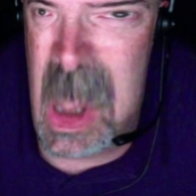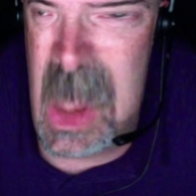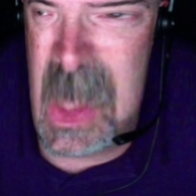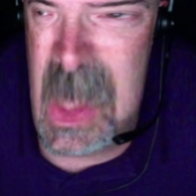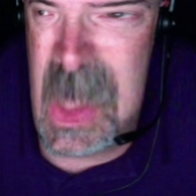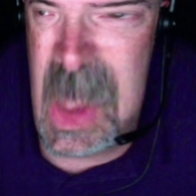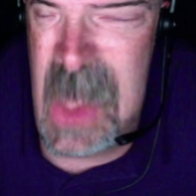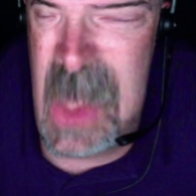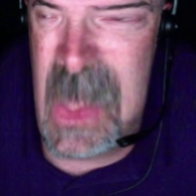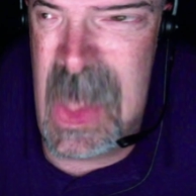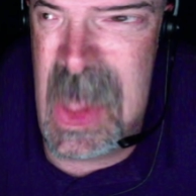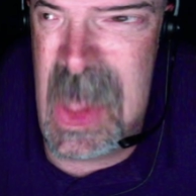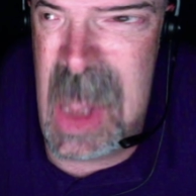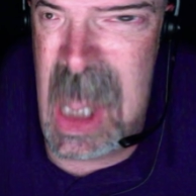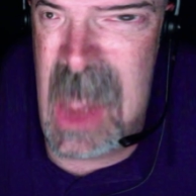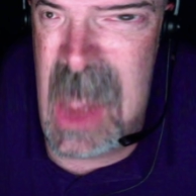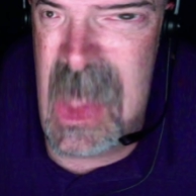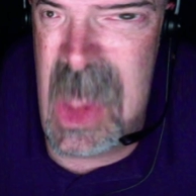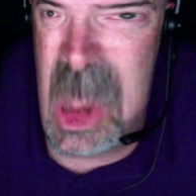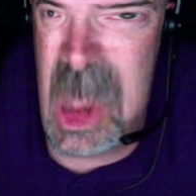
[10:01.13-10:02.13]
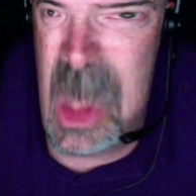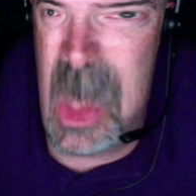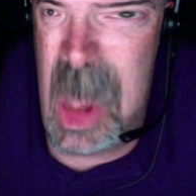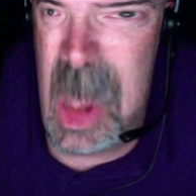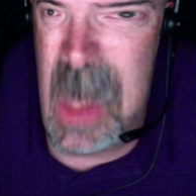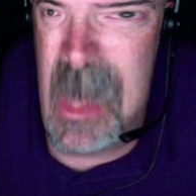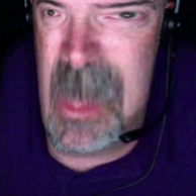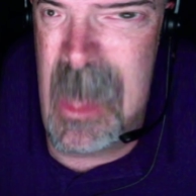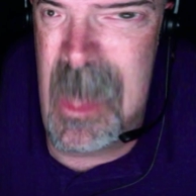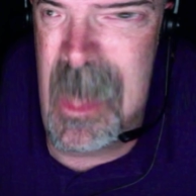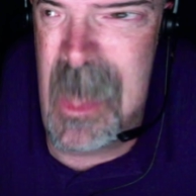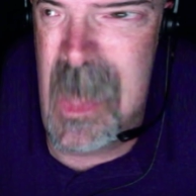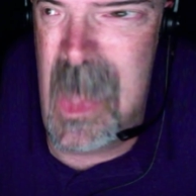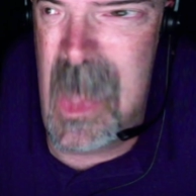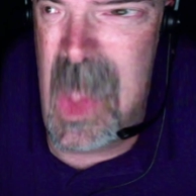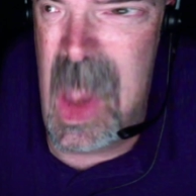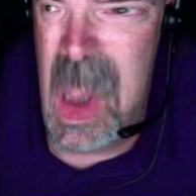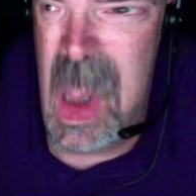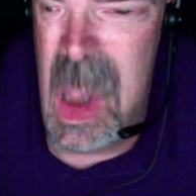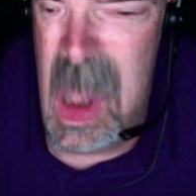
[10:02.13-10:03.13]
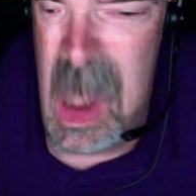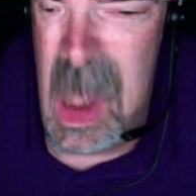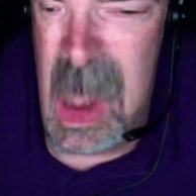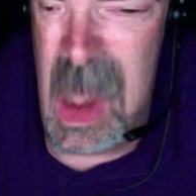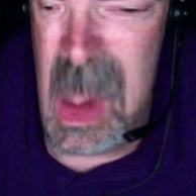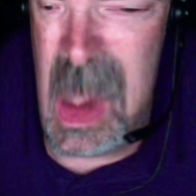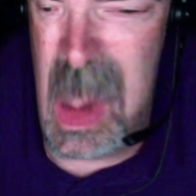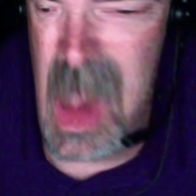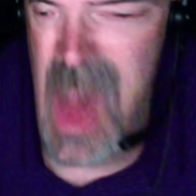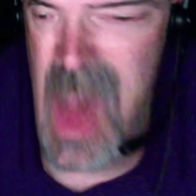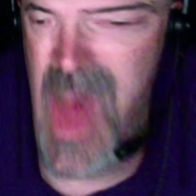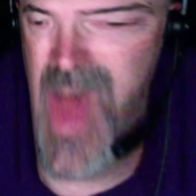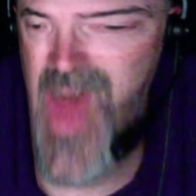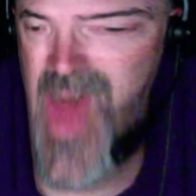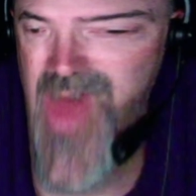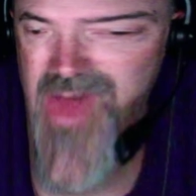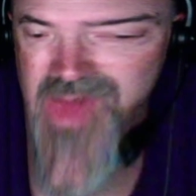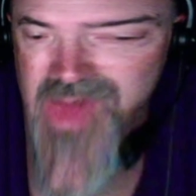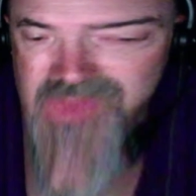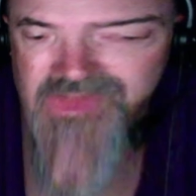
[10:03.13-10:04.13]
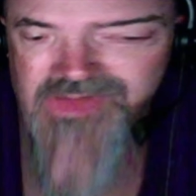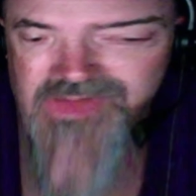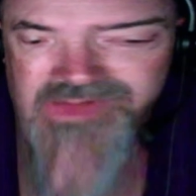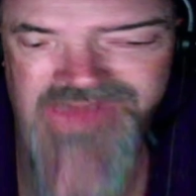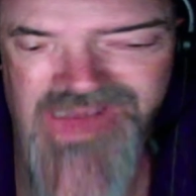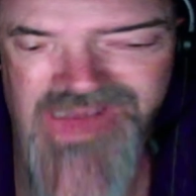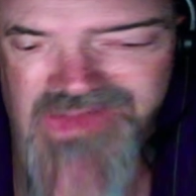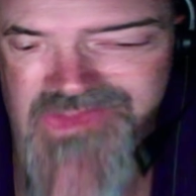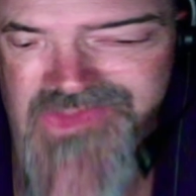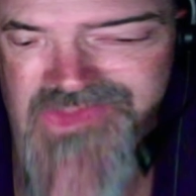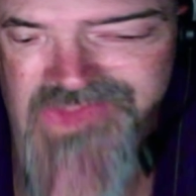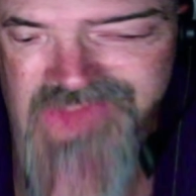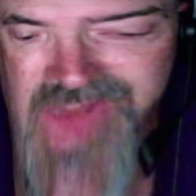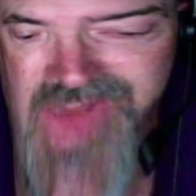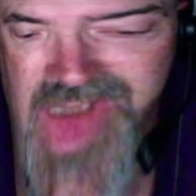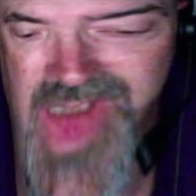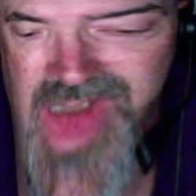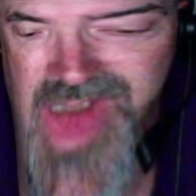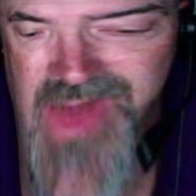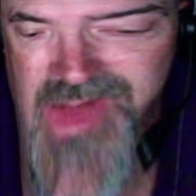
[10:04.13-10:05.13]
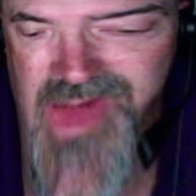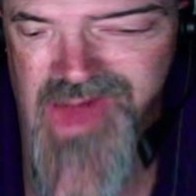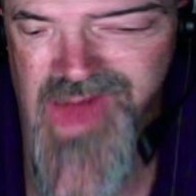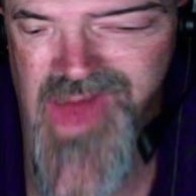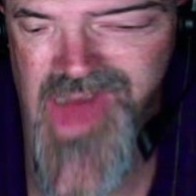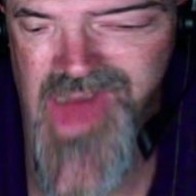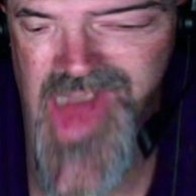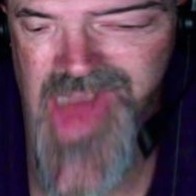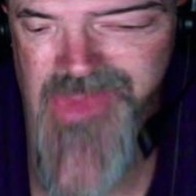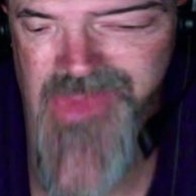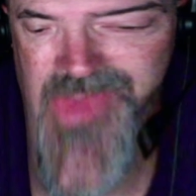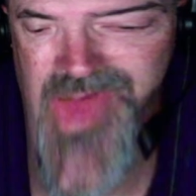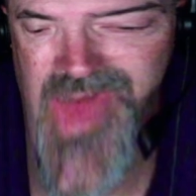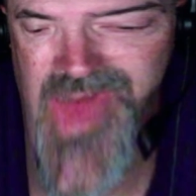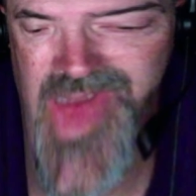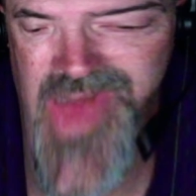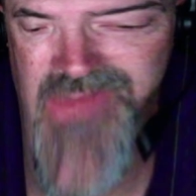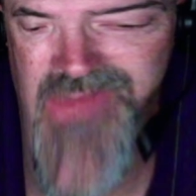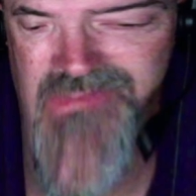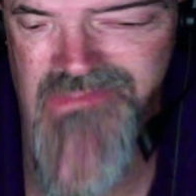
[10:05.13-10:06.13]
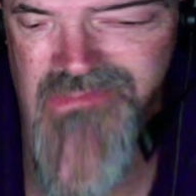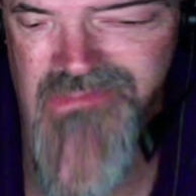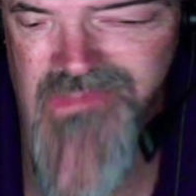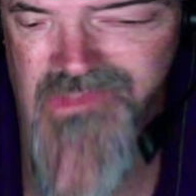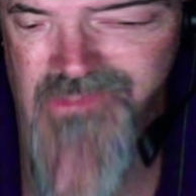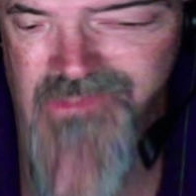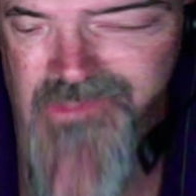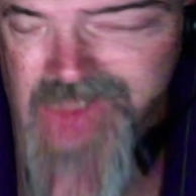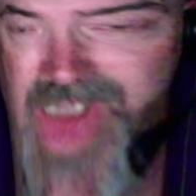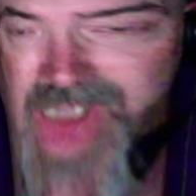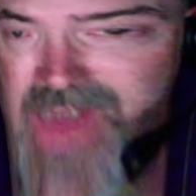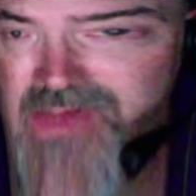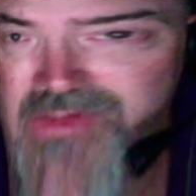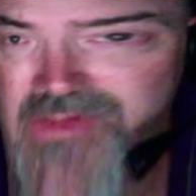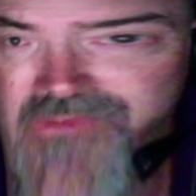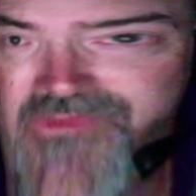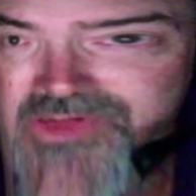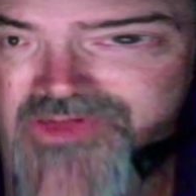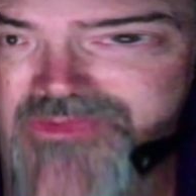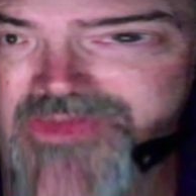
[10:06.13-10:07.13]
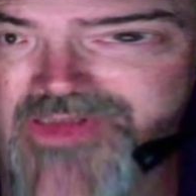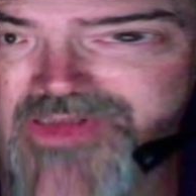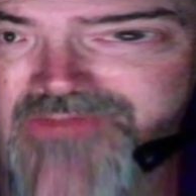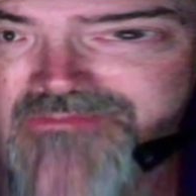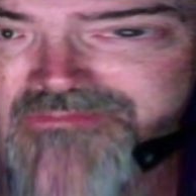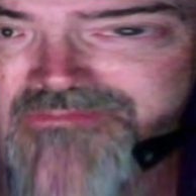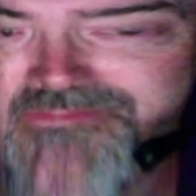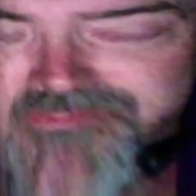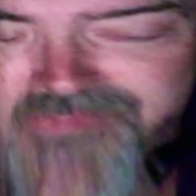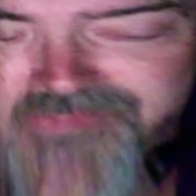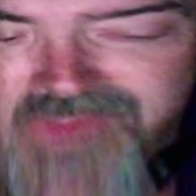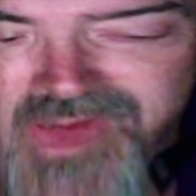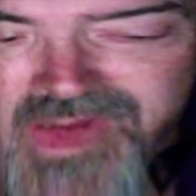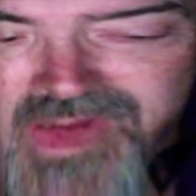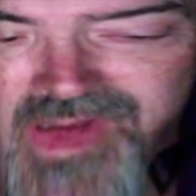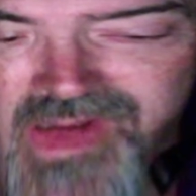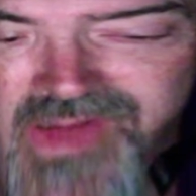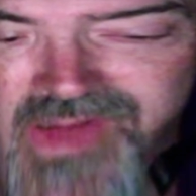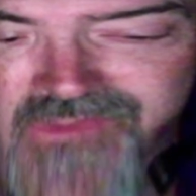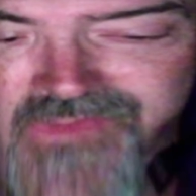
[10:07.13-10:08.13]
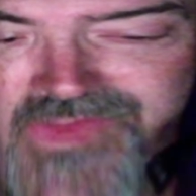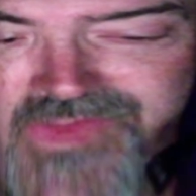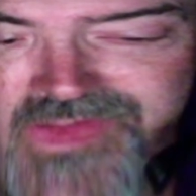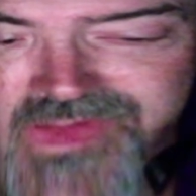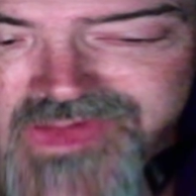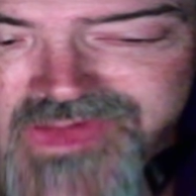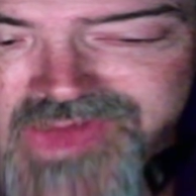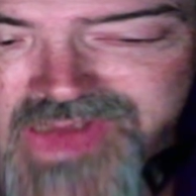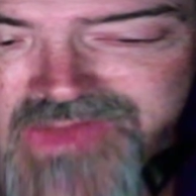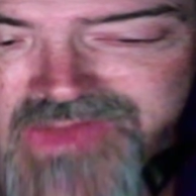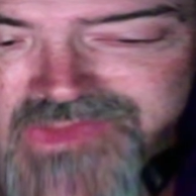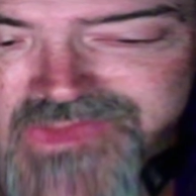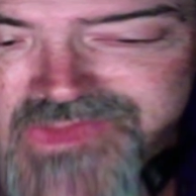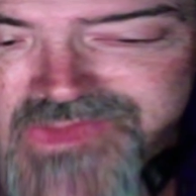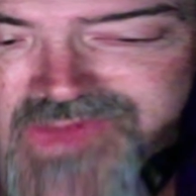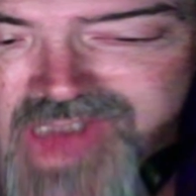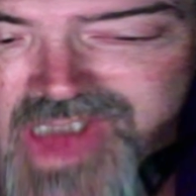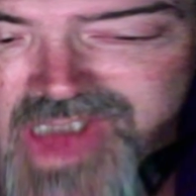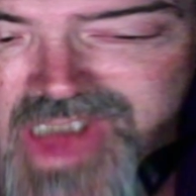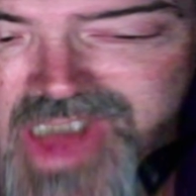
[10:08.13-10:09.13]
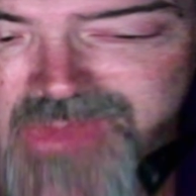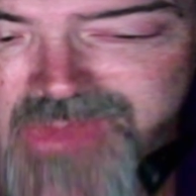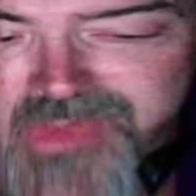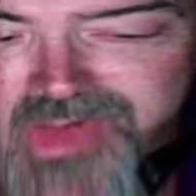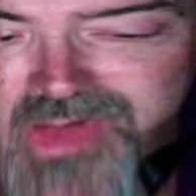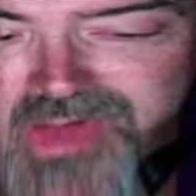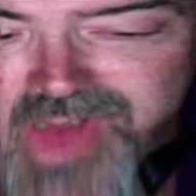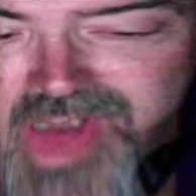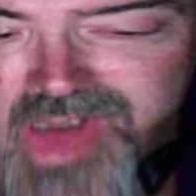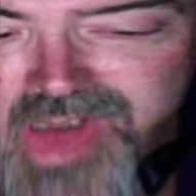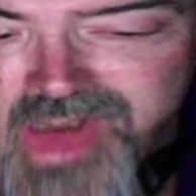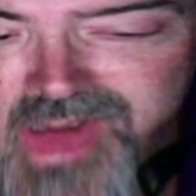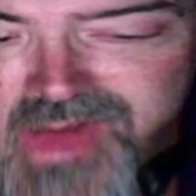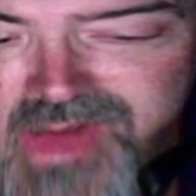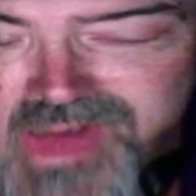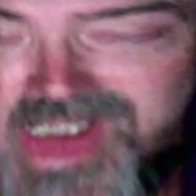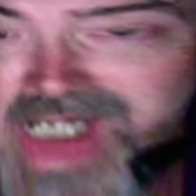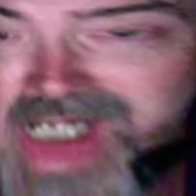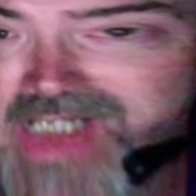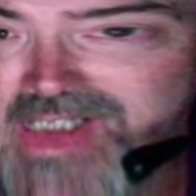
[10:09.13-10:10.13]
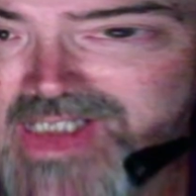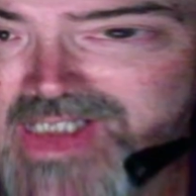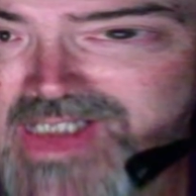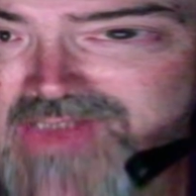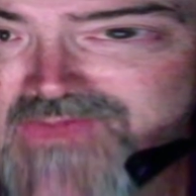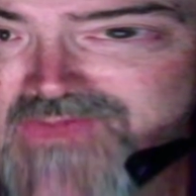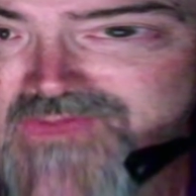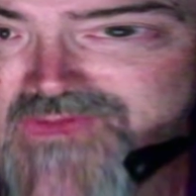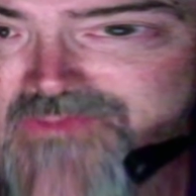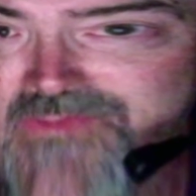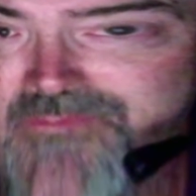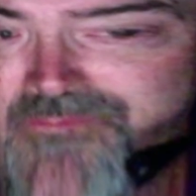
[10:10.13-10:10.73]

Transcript: to, see if it sounds human. And, and this intelligence can emulate male or female. The artificial intelligence can emulate dialects.